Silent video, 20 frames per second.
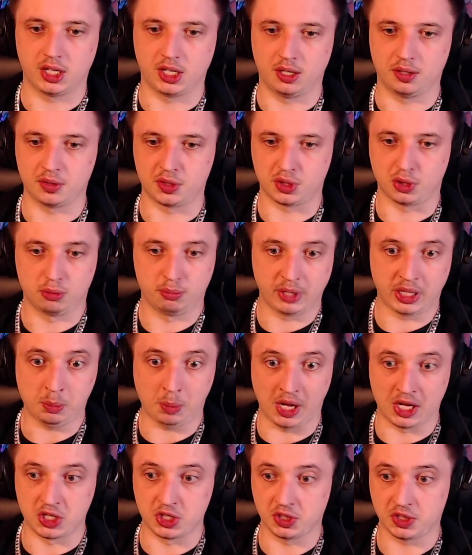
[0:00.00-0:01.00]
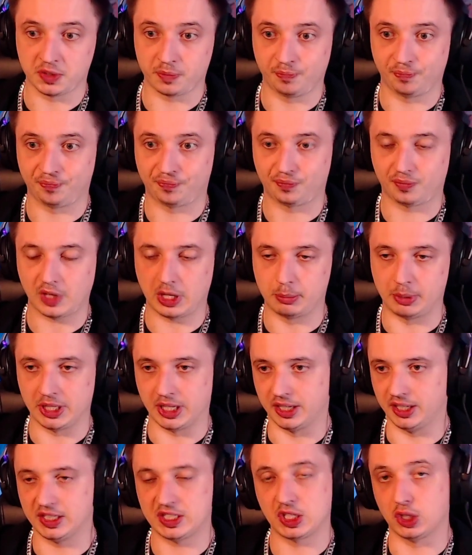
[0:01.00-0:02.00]
so big pages. But yeah,
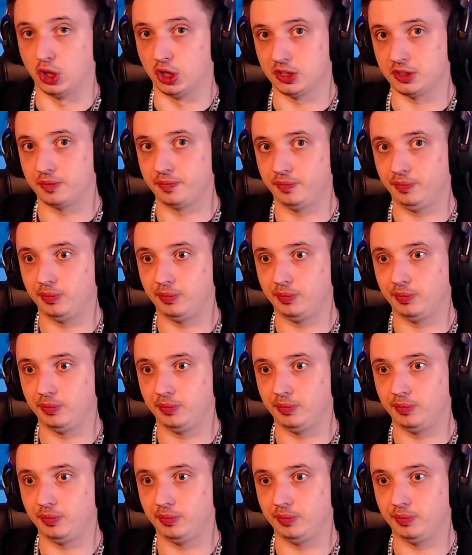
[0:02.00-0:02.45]
it's a lot.